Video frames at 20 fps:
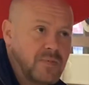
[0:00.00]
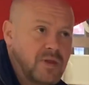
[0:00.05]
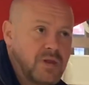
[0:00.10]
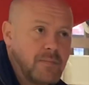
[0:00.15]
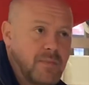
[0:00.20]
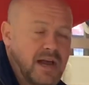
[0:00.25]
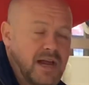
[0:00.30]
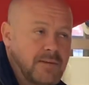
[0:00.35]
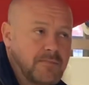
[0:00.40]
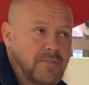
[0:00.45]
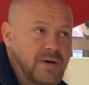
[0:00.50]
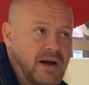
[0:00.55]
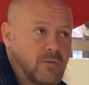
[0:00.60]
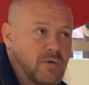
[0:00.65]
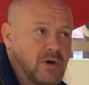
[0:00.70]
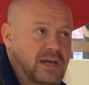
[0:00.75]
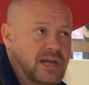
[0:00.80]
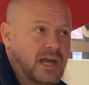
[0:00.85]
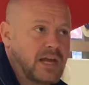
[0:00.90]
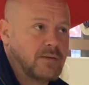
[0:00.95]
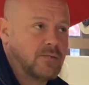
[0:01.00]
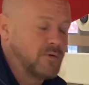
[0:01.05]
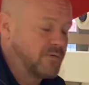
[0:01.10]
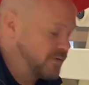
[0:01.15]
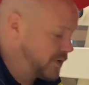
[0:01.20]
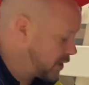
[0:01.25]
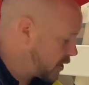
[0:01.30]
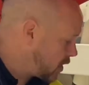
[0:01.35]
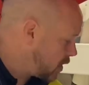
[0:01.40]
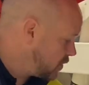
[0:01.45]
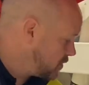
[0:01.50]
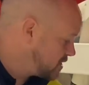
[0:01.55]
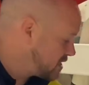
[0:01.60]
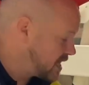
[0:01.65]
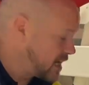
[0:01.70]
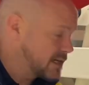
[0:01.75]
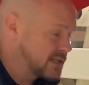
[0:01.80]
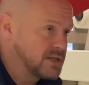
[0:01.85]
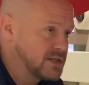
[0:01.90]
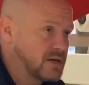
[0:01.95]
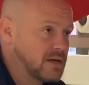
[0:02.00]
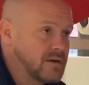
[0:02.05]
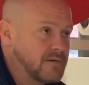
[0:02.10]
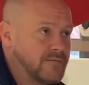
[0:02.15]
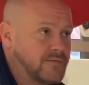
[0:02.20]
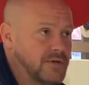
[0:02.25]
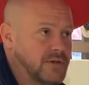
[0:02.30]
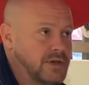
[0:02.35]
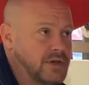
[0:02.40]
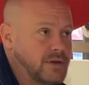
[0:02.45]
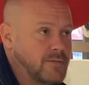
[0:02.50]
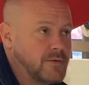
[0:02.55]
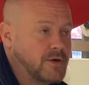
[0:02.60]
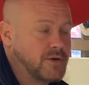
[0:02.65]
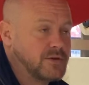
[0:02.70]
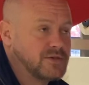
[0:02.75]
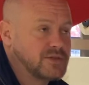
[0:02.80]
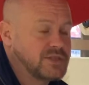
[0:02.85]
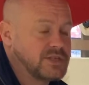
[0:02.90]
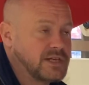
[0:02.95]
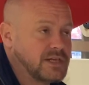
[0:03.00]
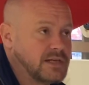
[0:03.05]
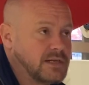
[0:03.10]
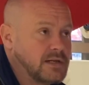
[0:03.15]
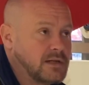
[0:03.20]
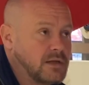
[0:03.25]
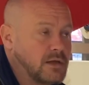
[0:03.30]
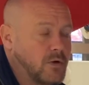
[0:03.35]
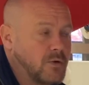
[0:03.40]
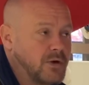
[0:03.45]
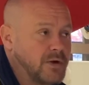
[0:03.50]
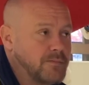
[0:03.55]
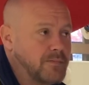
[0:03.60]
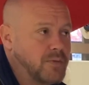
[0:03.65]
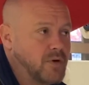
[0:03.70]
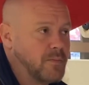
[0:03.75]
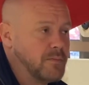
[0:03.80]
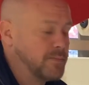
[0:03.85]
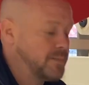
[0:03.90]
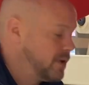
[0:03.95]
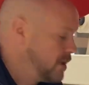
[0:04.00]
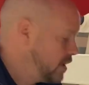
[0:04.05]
main power cable for the contactor for the emergency lowering pump